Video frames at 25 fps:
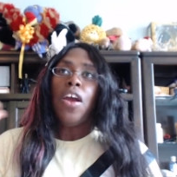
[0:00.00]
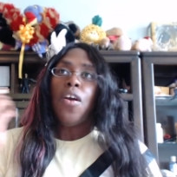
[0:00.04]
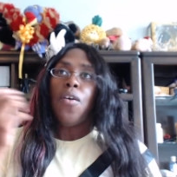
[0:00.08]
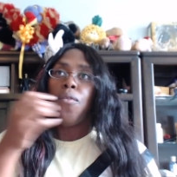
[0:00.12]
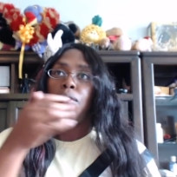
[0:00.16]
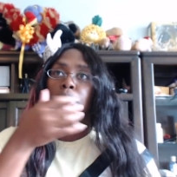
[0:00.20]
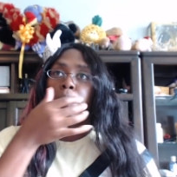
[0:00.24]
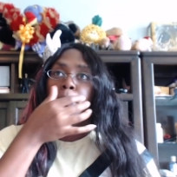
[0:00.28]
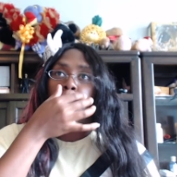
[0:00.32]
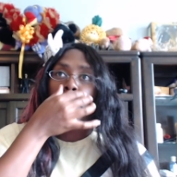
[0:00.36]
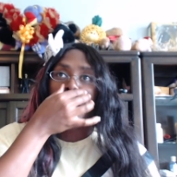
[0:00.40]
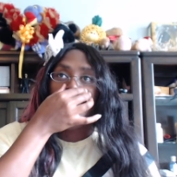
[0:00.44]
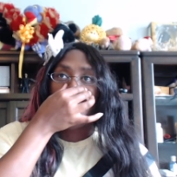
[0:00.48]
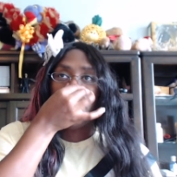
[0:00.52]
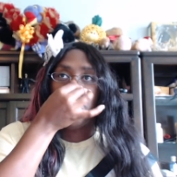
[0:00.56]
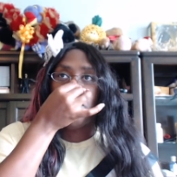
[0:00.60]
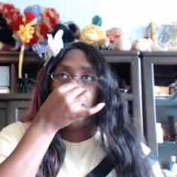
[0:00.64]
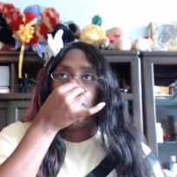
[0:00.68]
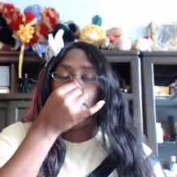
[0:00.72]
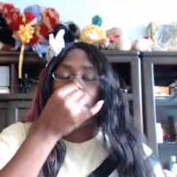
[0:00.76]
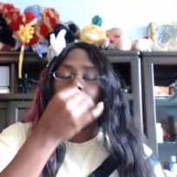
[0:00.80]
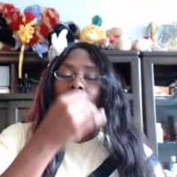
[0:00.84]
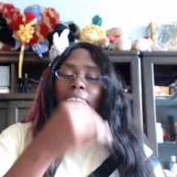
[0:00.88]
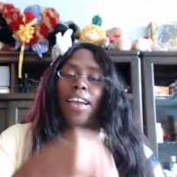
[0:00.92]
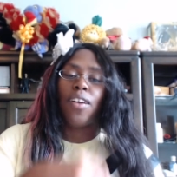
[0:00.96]
Remember
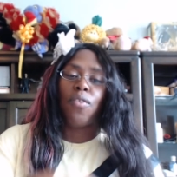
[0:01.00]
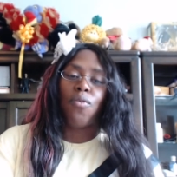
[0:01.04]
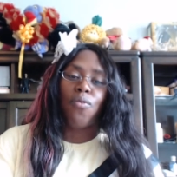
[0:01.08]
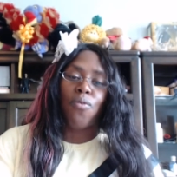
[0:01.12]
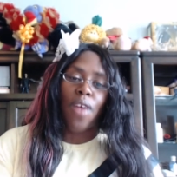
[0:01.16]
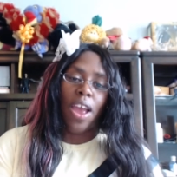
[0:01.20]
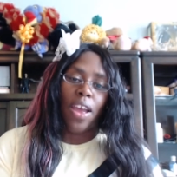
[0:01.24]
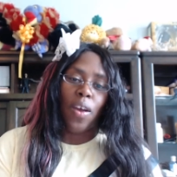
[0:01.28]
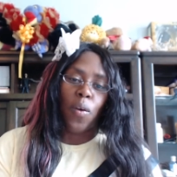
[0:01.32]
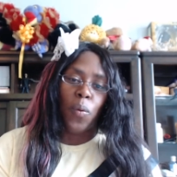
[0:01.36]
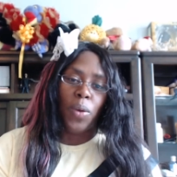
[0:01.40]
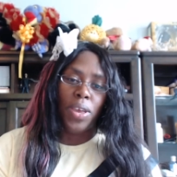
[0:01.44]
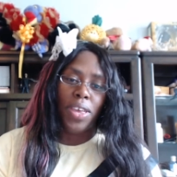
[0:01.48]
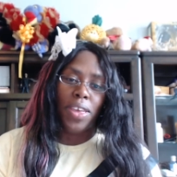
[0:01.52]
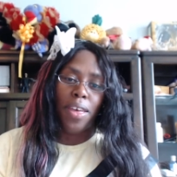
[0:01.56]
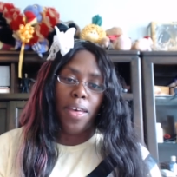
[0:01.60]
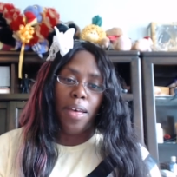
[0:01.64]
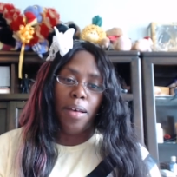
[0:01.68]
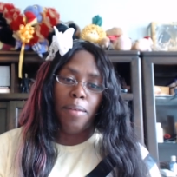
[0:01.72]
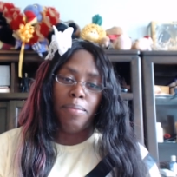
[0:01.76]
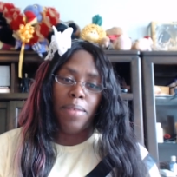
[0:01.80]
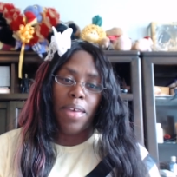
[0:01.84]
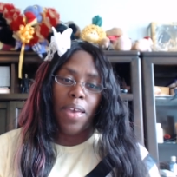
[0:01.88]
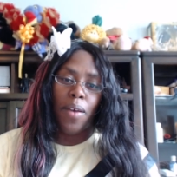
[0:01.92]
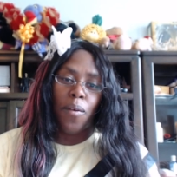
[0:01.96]
Black
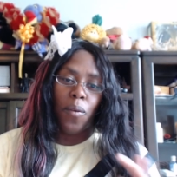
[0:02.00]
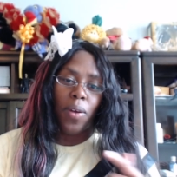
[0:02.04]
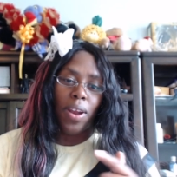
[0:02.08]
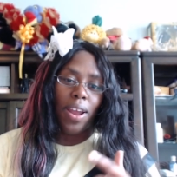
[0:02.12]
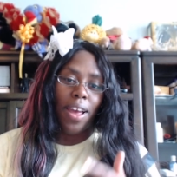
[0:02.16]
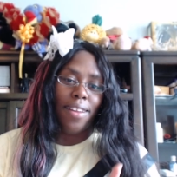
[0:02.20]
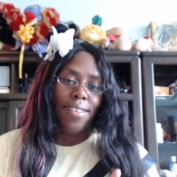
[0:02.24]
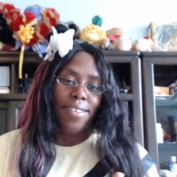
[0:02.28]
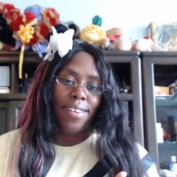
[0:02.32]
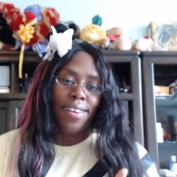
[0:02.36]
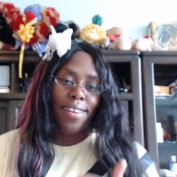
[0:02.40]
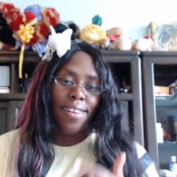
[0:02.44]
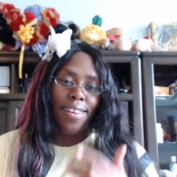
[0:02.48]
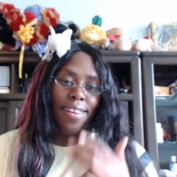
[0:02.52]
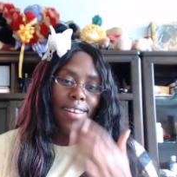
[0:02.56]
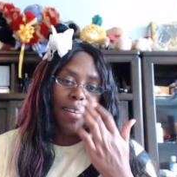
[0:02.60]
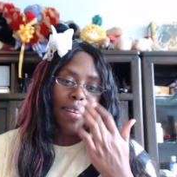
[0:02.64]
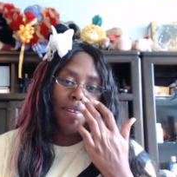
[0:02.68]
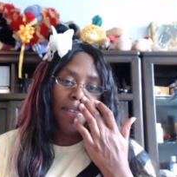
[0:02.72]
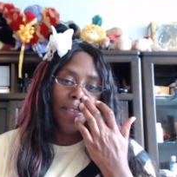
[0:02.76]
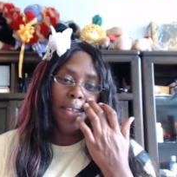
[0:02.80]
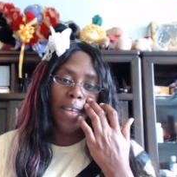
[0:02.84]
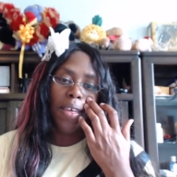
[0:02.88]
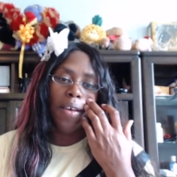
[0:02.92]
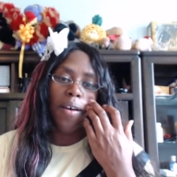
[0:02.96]
Requiem and when I did
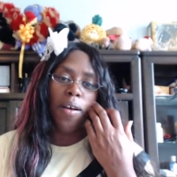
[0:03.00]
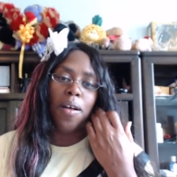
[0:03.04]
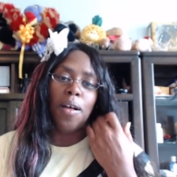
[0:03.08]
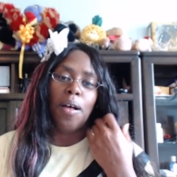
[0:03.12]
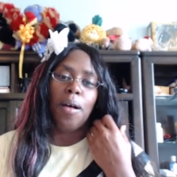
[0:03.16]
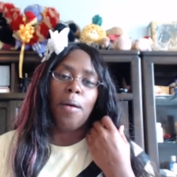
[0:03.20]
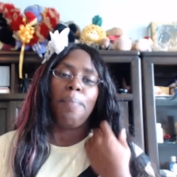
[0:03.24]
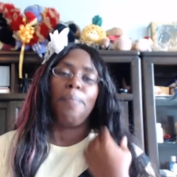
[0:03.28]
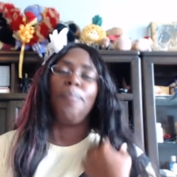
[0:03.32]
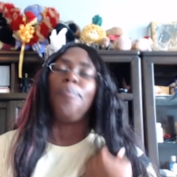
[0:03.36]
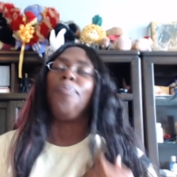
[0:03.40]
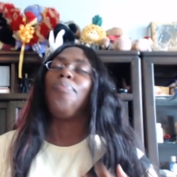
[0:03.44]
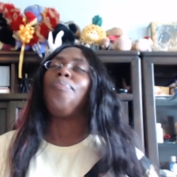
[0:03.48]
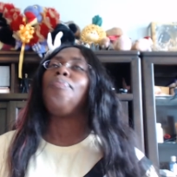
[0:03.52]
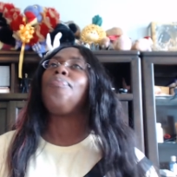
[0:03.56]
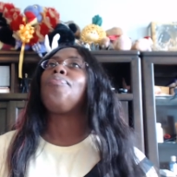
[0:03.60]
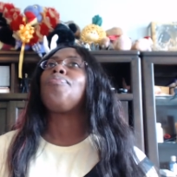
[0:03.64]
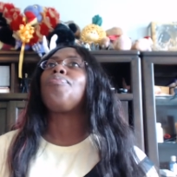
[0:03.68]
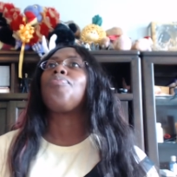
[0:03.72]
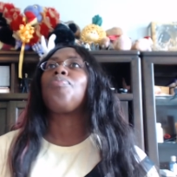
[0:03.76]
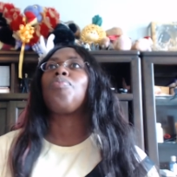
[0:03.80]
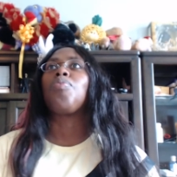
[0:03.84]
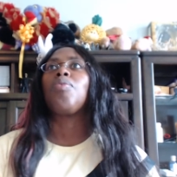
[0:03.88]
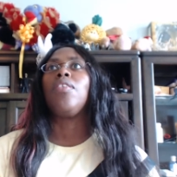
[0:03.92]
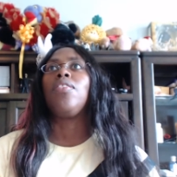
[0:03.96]
the um
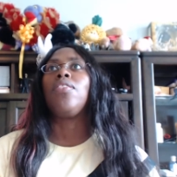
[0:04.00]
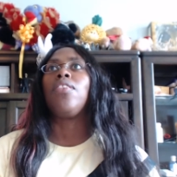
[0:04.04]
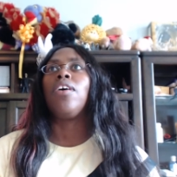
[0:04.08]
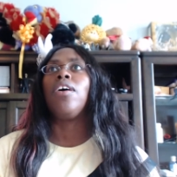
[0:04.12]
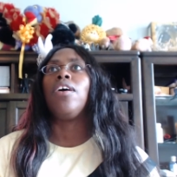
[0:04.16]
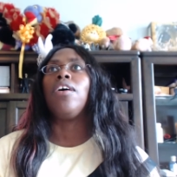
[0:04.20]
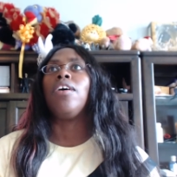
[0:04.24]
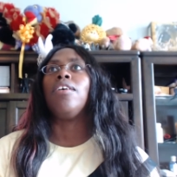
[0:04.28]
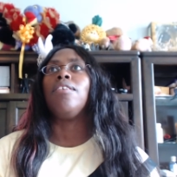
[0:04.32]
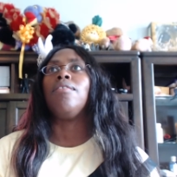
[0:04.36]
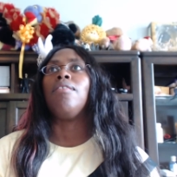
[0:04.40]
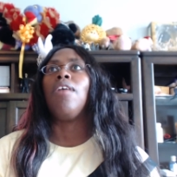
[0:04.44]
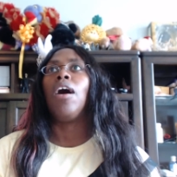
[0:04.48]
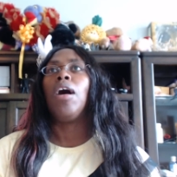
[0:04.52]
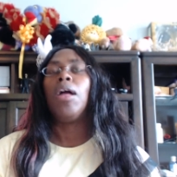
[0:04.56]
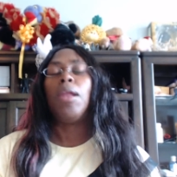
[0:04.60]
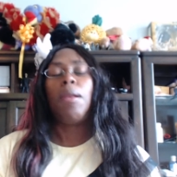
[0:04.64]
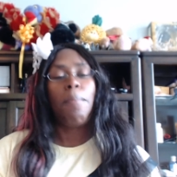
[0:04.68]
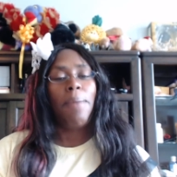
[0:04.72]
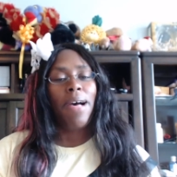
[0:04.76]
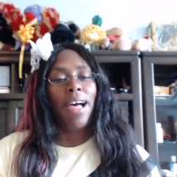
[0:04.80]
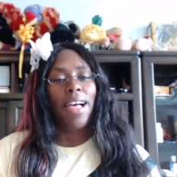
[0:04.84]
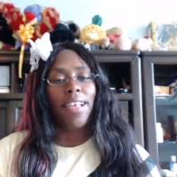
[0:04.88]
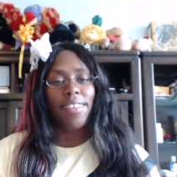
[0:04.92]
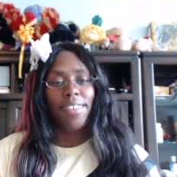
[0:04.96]
the
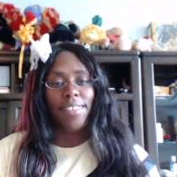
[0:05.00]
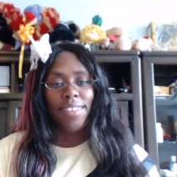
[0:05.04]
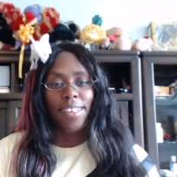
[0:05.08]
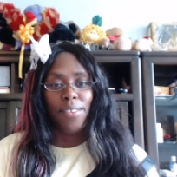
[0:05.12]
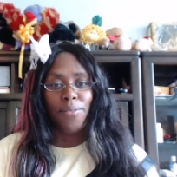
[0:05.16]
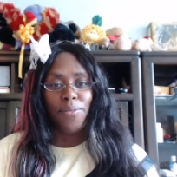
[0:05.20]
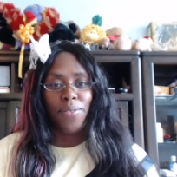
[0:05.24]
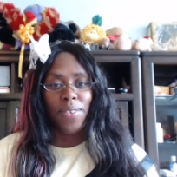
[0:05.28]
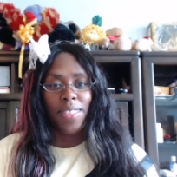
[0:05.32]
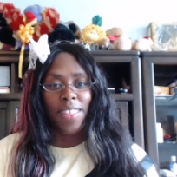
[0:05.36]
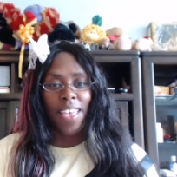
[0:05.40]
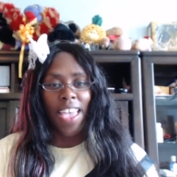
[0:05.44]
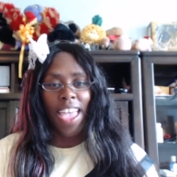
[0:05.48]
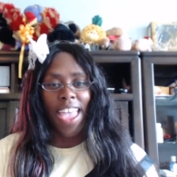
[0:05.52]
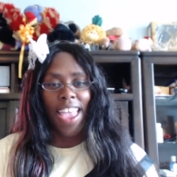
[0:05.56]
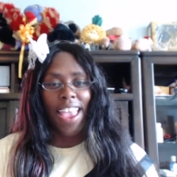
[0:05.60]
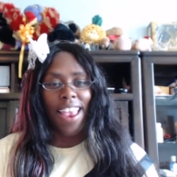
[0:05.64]
unboxing for that